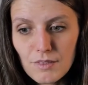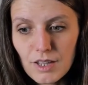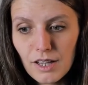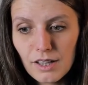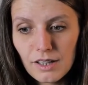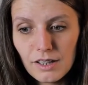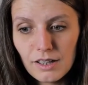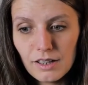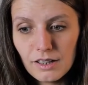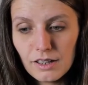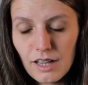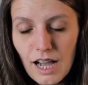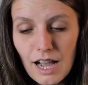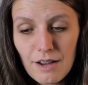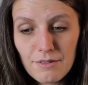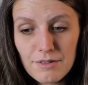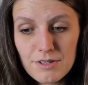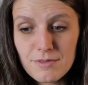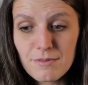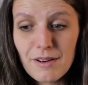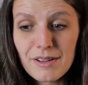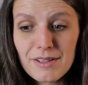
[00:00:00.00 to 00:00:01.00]
uh, I
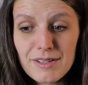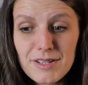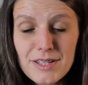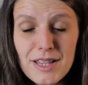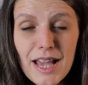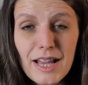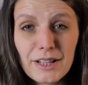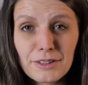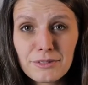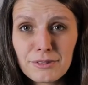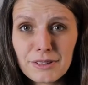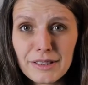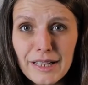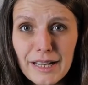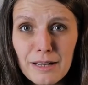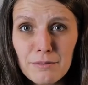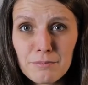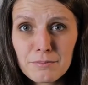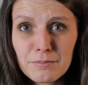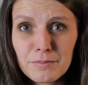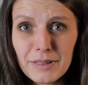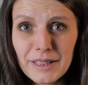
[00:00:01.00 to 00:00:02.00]
was very sad for
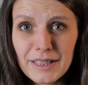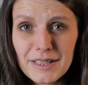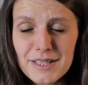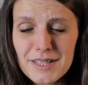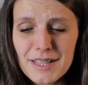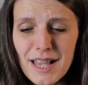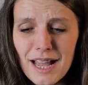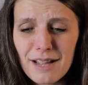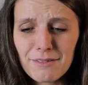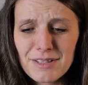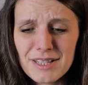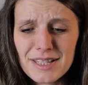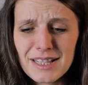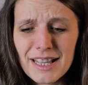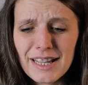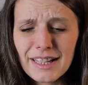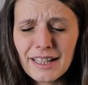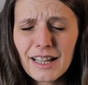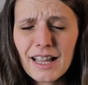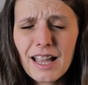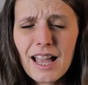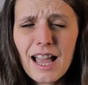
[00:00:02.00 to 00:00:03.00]
them because I was
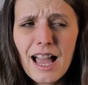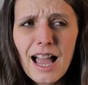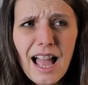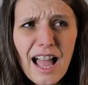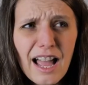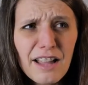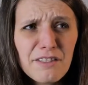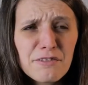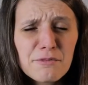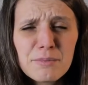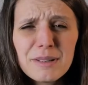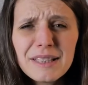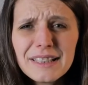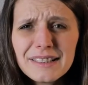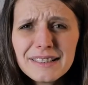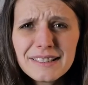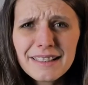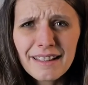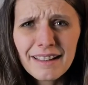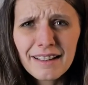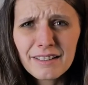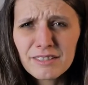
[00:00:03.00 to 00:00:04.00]
like, I've
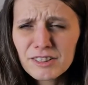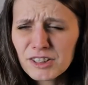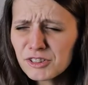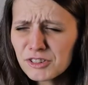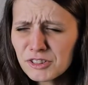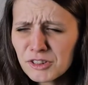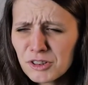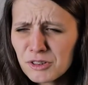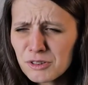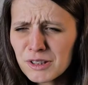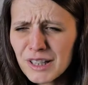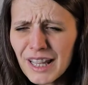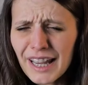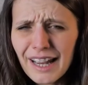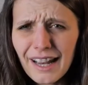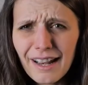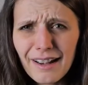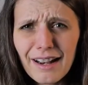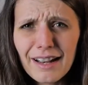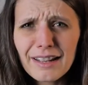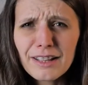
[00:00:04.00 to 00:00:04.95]
been there. Don't go there.